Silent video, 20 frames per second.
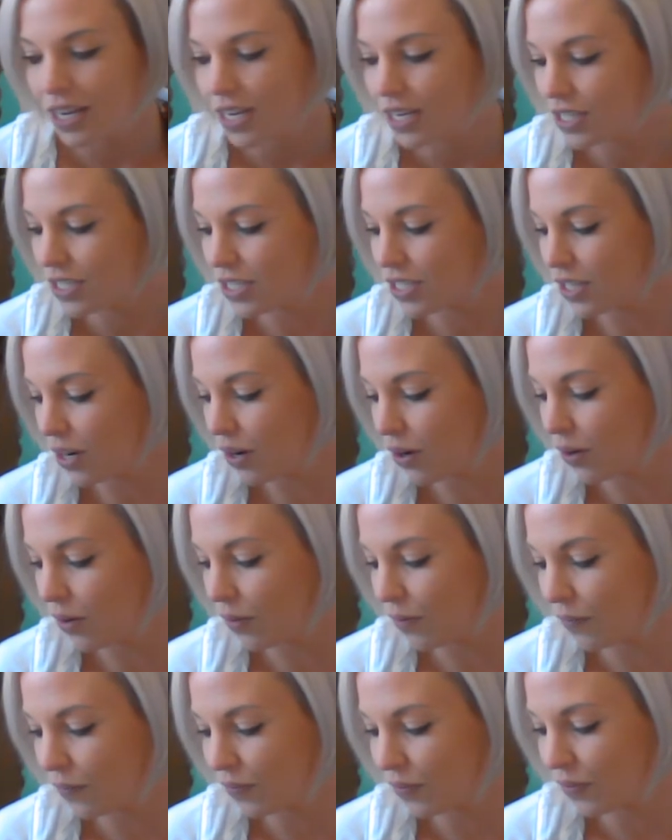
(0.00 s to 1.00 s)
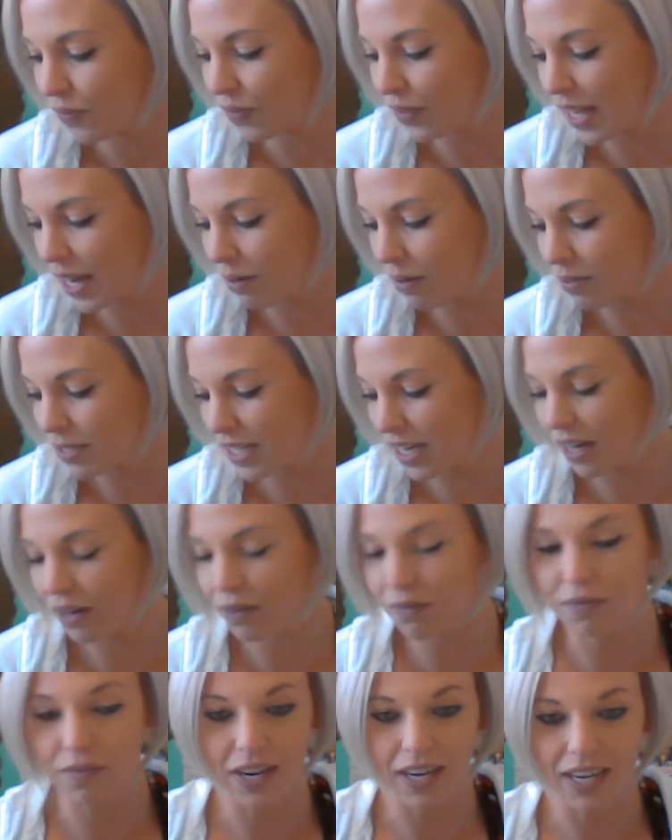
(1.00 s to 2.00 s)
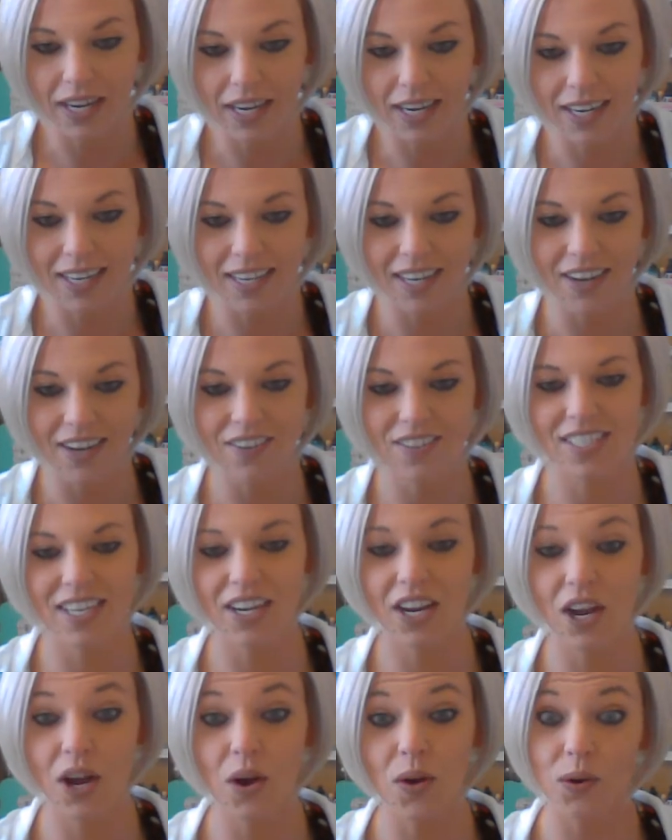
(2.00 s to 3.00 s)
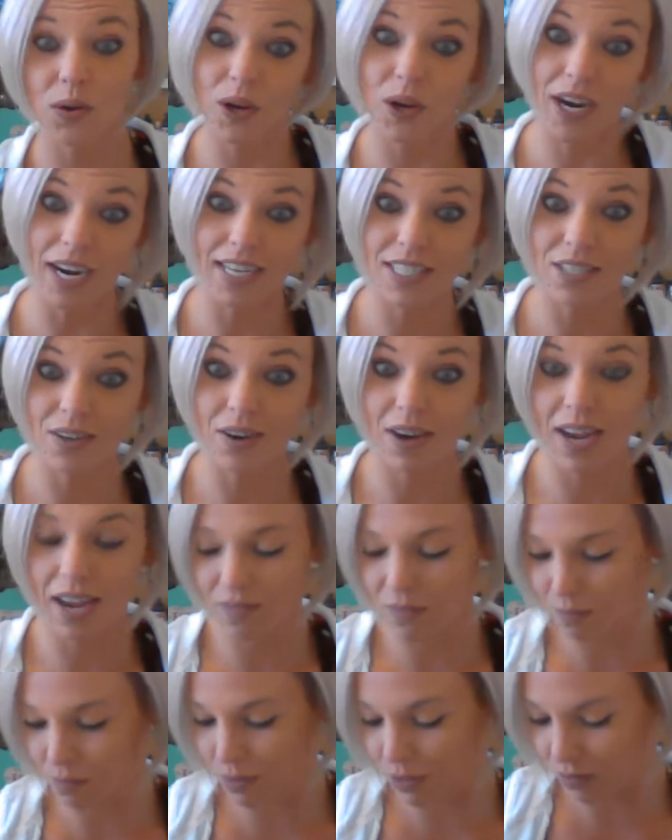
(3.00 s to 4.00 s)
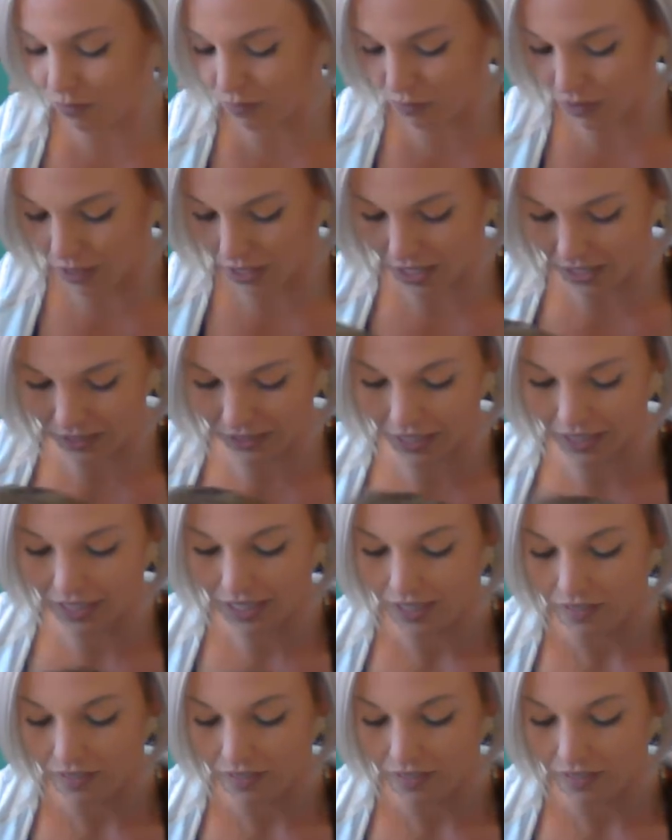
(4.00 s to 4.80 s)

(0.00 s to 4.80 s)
So that was kind of funny. And I was like, oh, great. So I have a beautiful color.